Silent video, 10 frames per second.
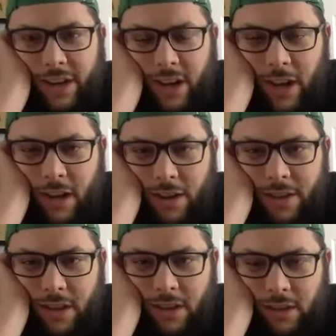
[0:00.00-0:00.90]
Uh, I
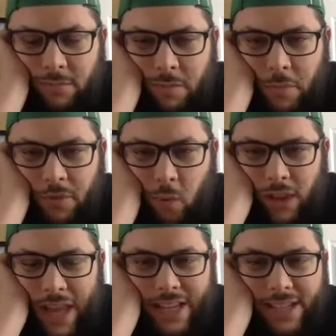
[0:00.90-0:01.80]
think before
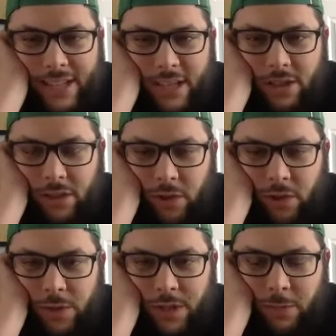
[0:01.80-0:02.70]
last season, you
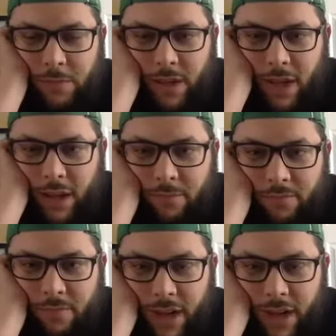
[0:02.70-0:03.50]
seemed um,